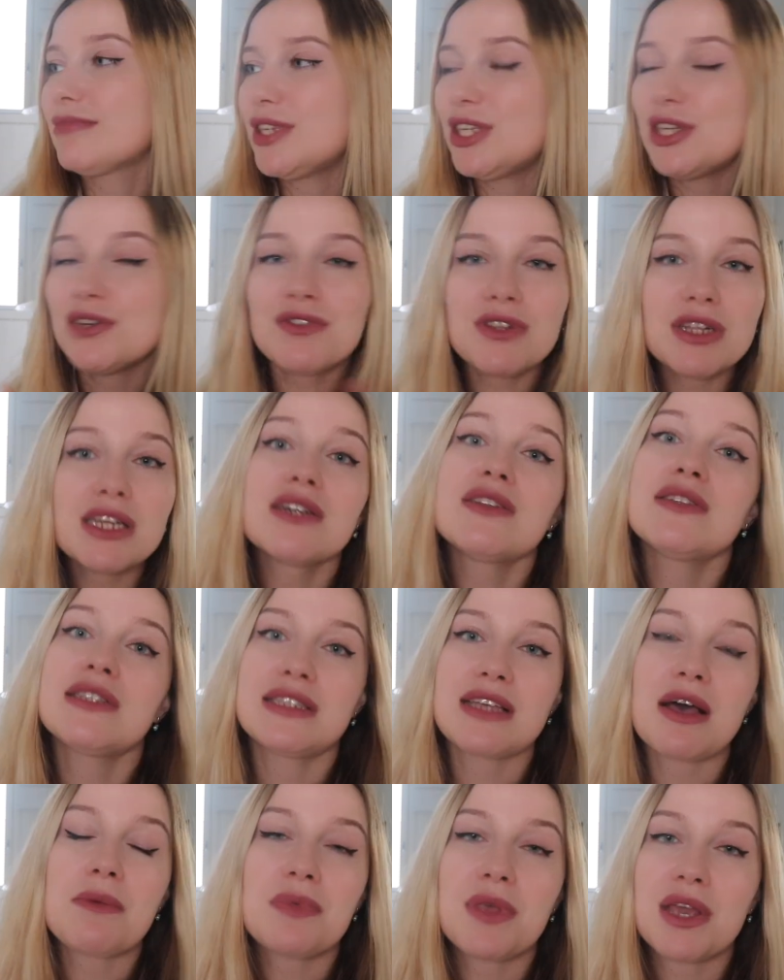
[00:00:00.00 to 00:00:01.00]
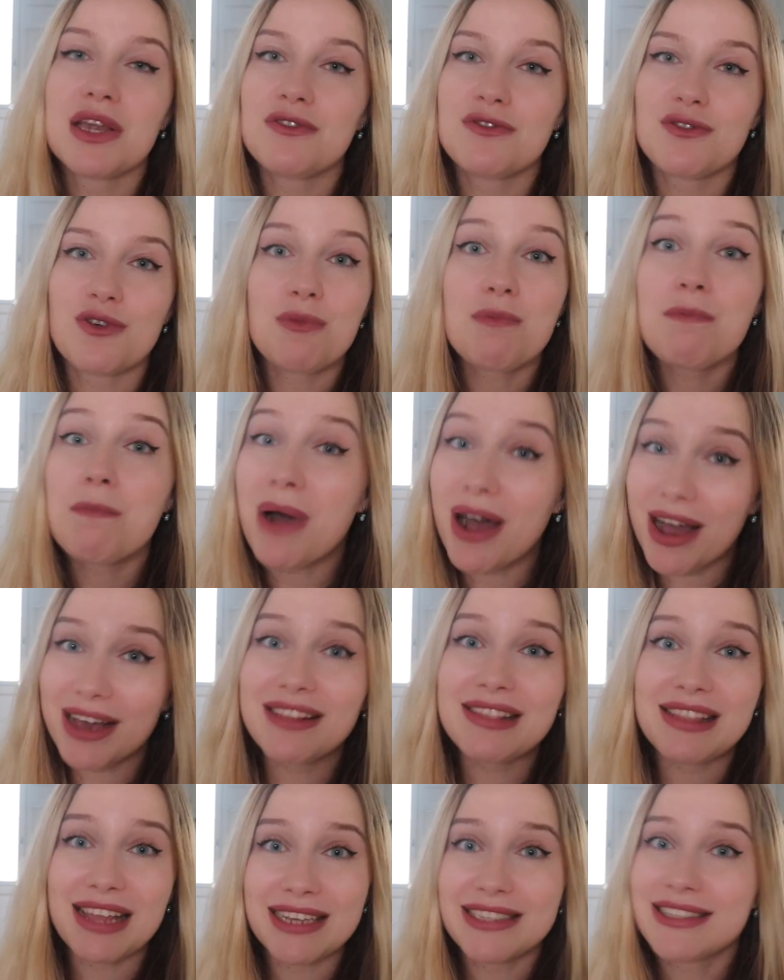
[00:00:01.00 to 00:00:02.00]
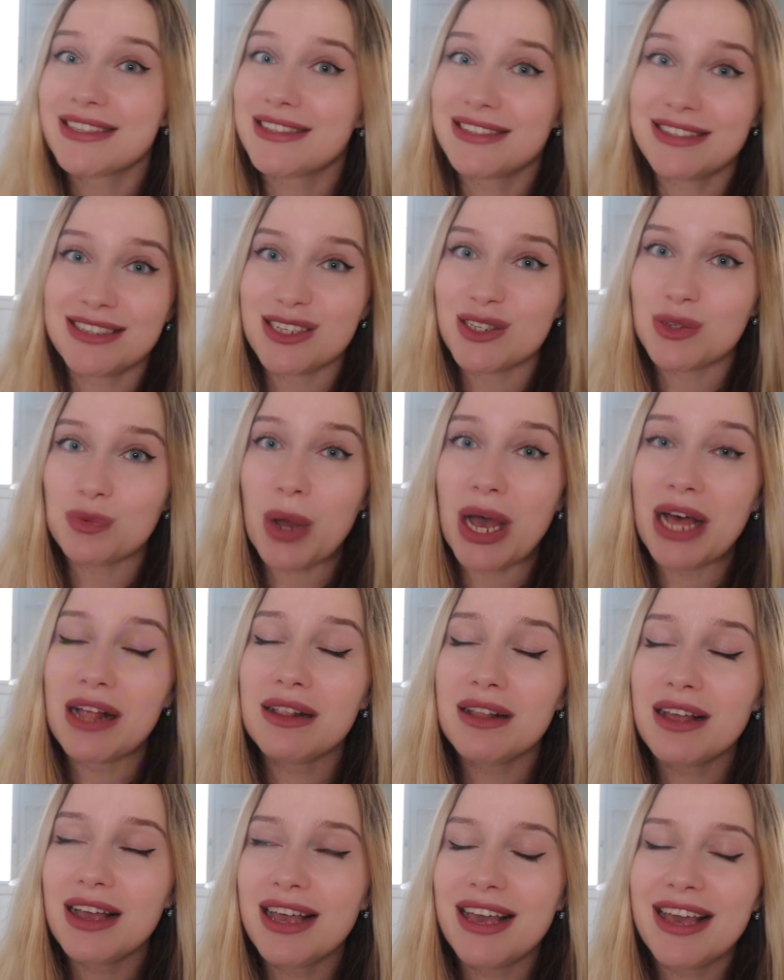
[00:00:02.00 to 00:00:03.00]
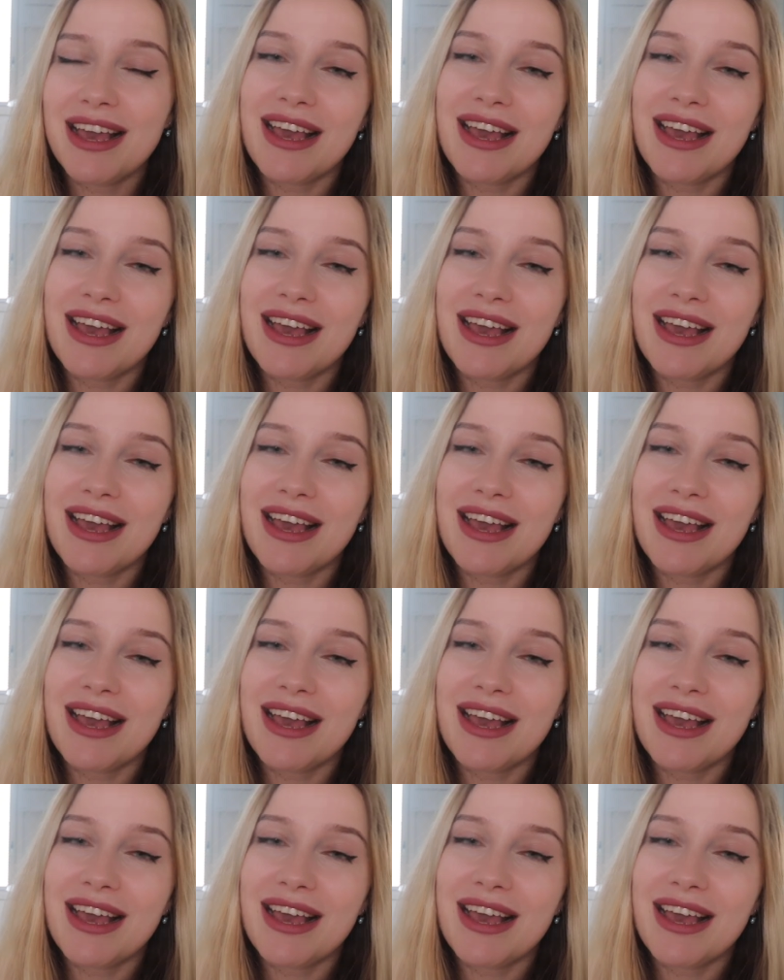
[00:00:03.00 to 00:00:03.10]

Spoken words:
you've learned something from my lessons as well,